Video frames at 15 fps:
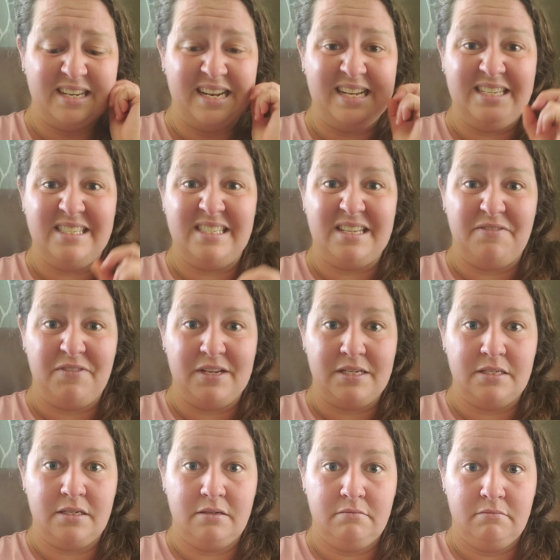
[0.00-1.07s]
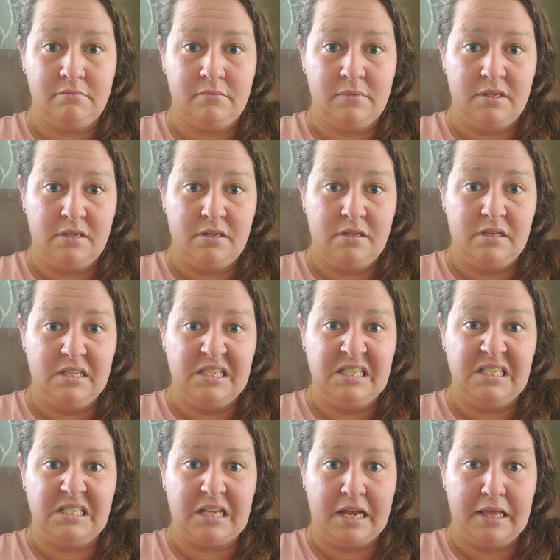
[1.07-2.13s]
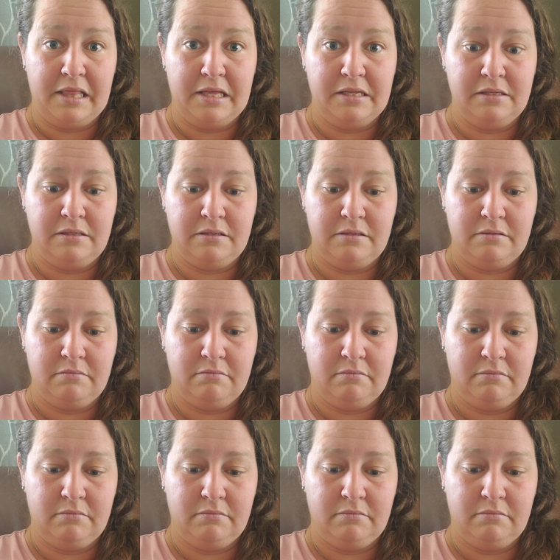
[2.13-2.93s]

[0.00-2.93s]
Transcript: and he stiffened. Silence.